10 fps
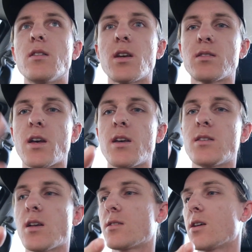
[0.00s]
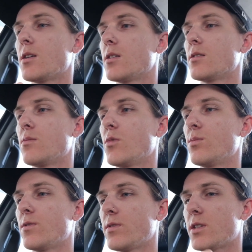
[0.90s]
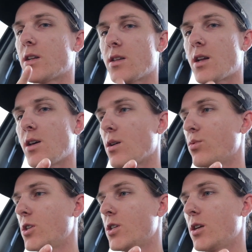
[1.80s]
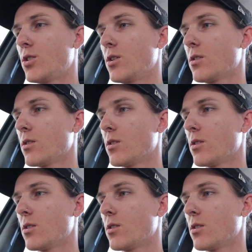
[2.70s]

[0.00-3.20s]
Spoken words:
Thanks to AZ Scanners in Melbourne for sending that out. Appreciate you.